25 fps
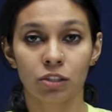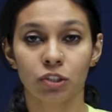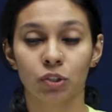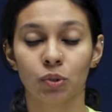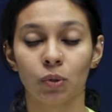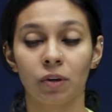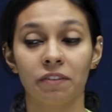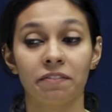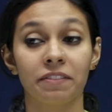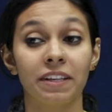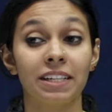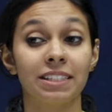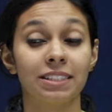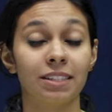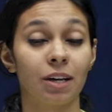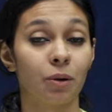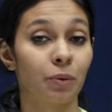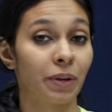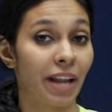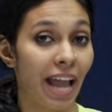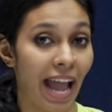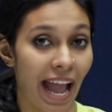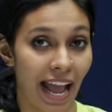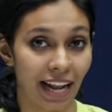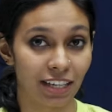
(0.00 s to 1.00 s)
So if they
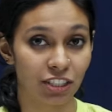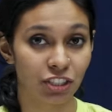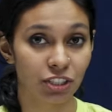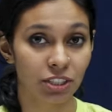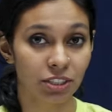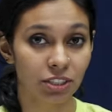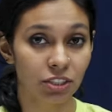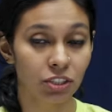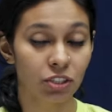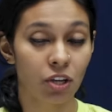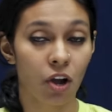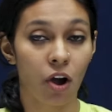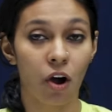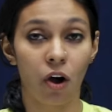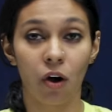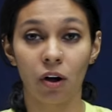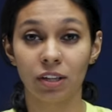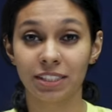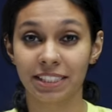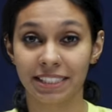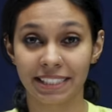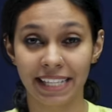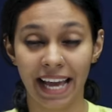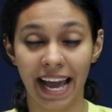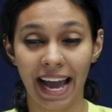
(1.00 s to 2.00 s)
sound anxious
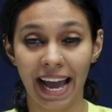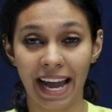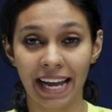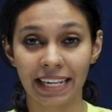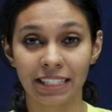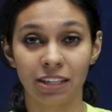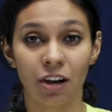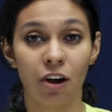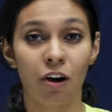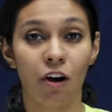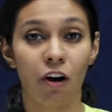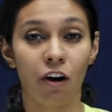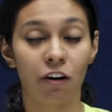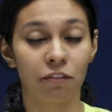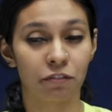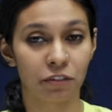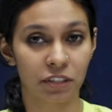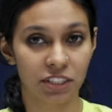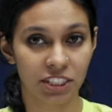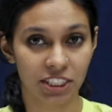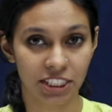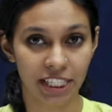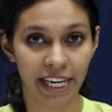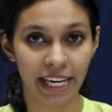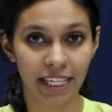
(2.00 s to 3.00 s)
or sad or
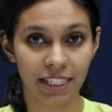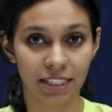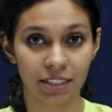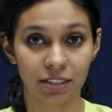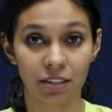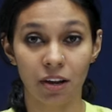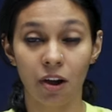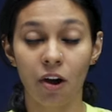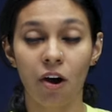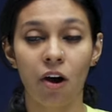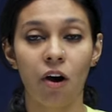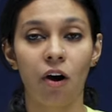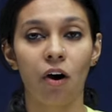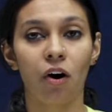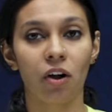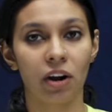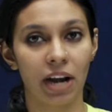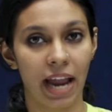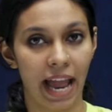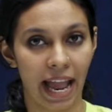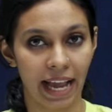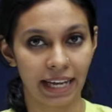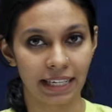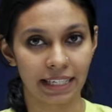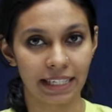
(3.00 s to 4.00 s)
frustrated or
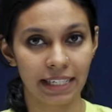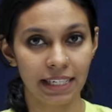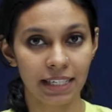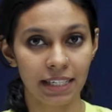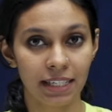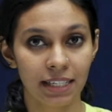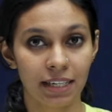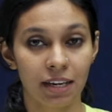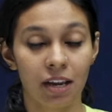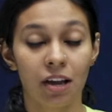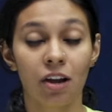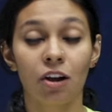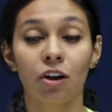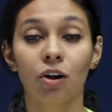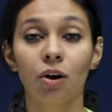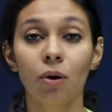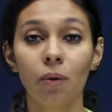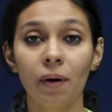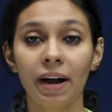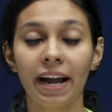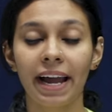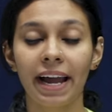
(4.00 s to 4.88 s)
angry, go